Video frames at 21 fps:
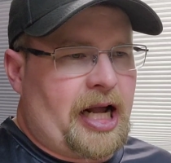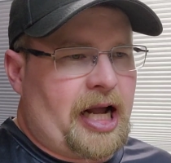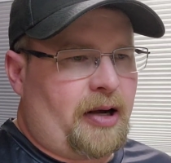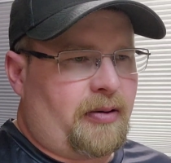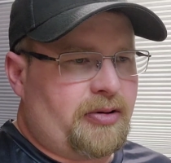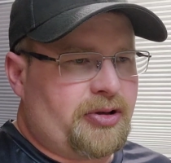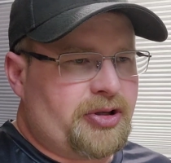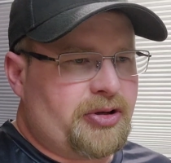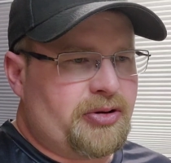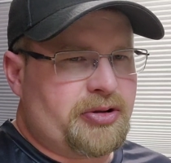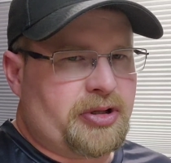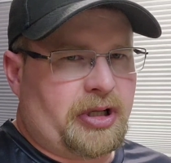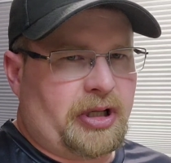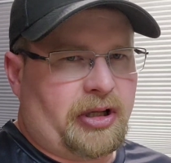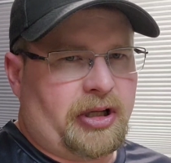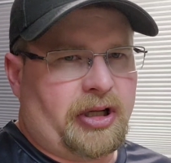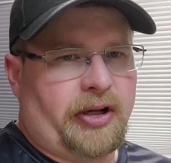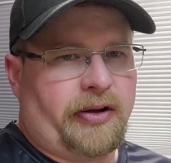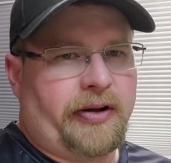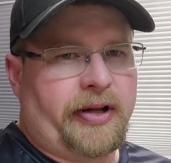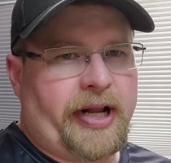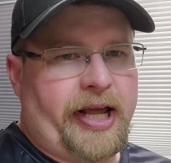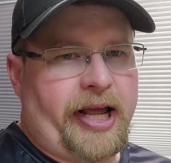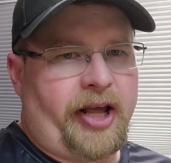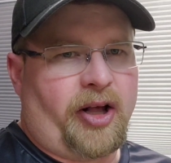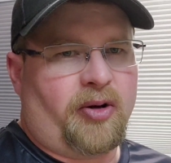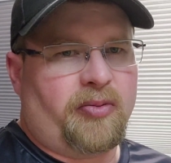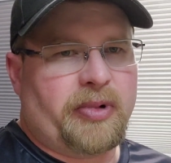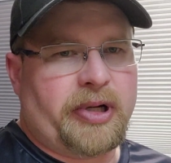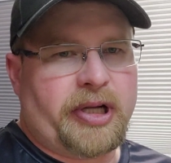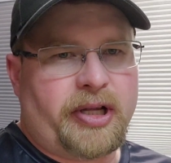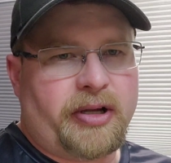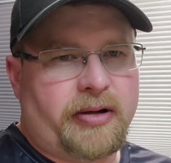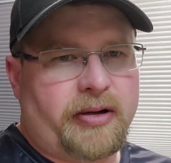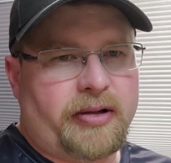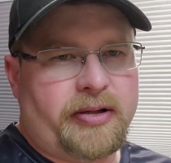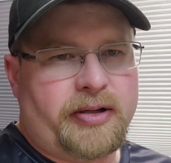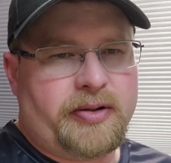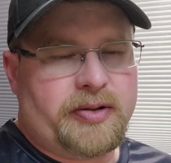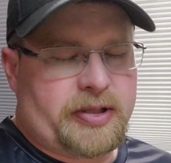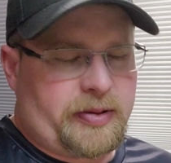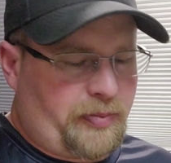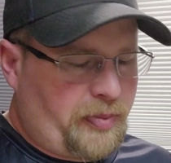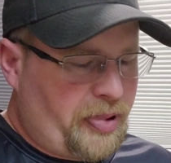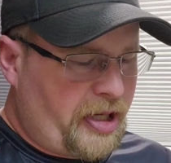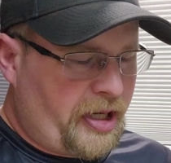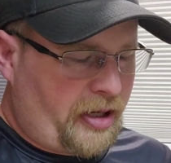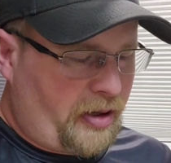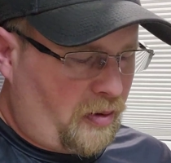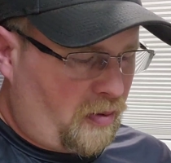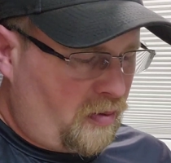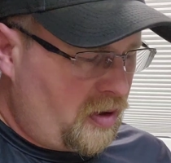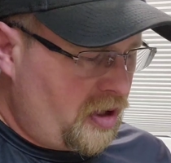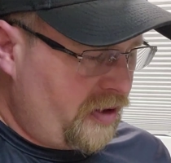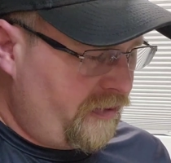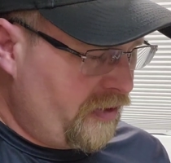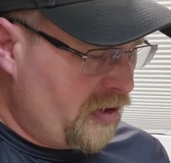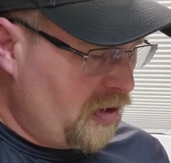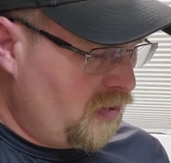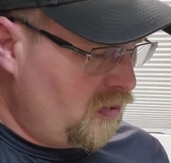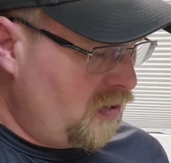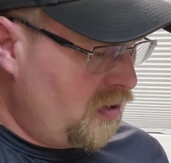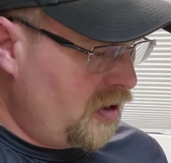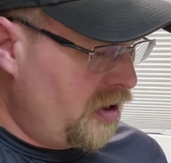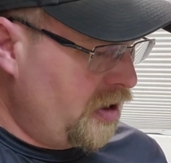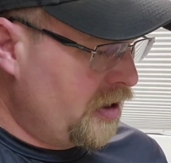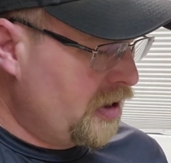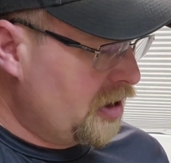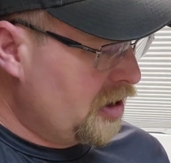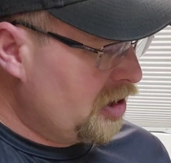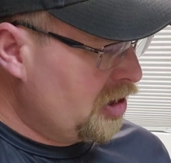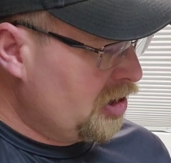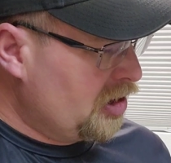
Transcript: I was using a little nail, but you can use a pick or whatever you want.